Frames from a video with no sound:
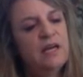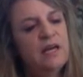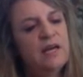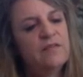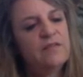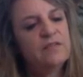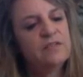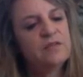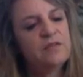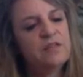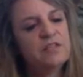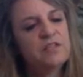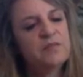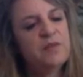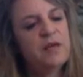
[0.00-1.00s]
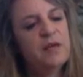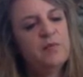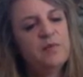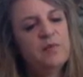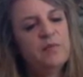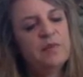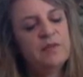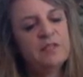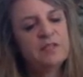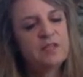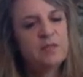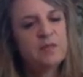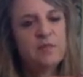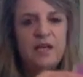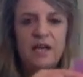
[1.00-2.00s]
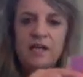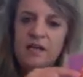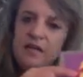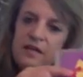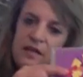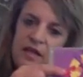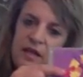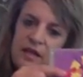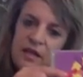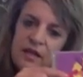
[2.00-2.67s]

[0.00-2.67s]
of construction paper, but this could be anything.